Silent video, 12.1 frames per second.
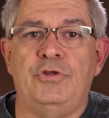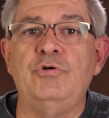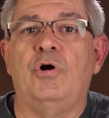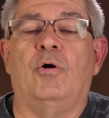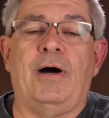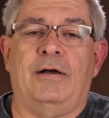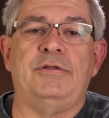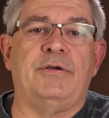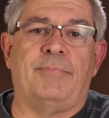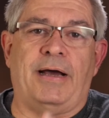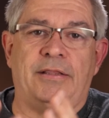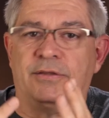go out and you
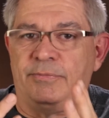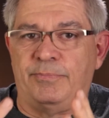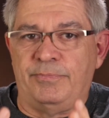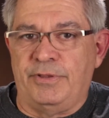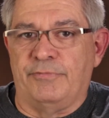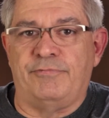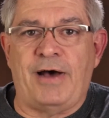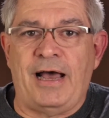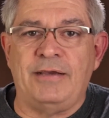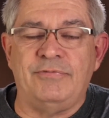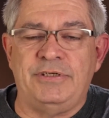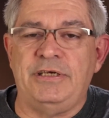buy the
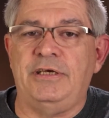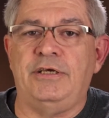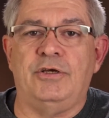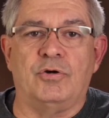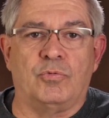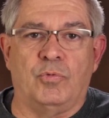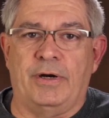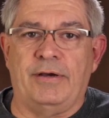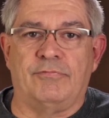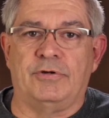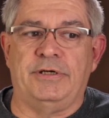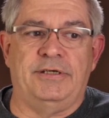5D or
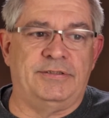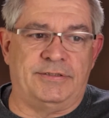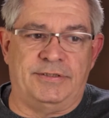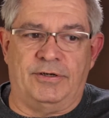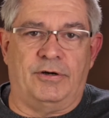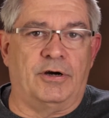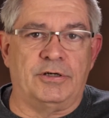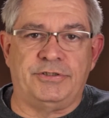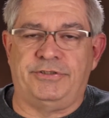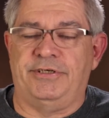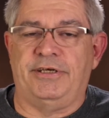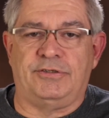whatever it is, the
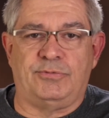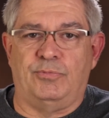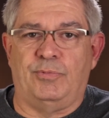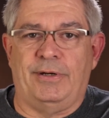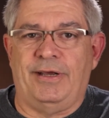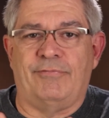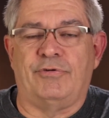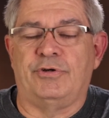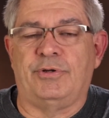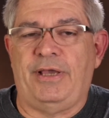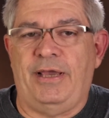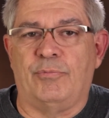R6, whatever
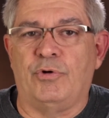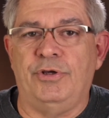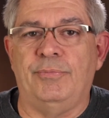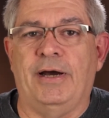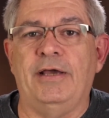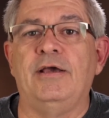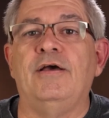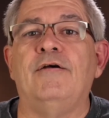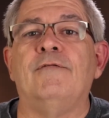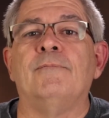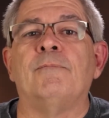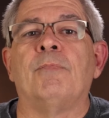camera you buy.
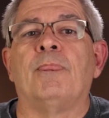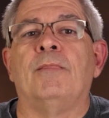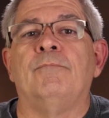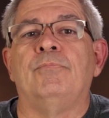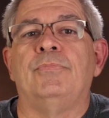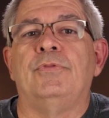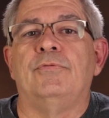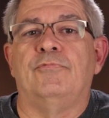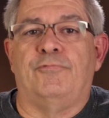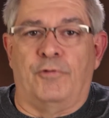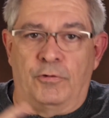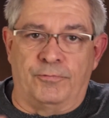
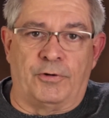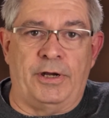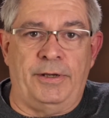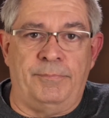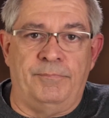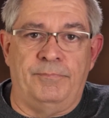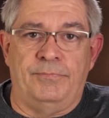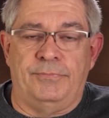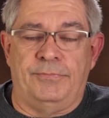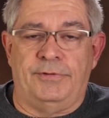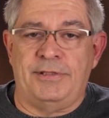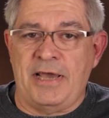Full frame,
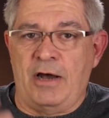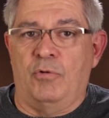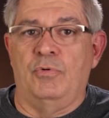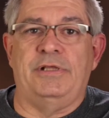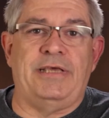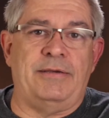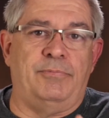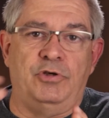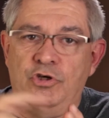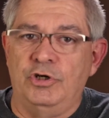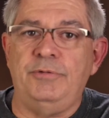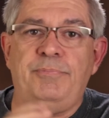now with a
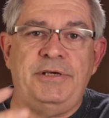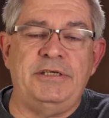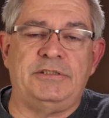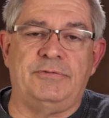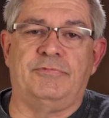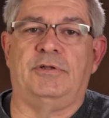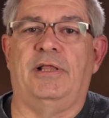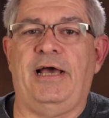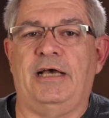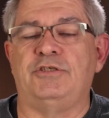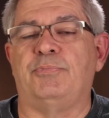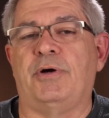good piece of
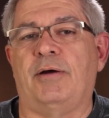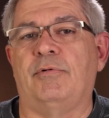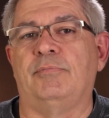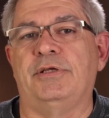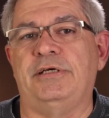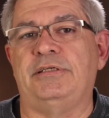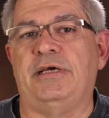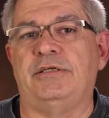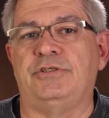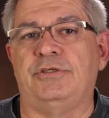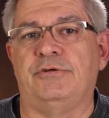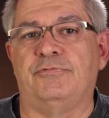glass probably
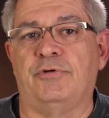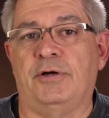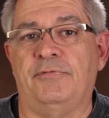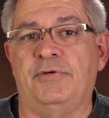attached to the front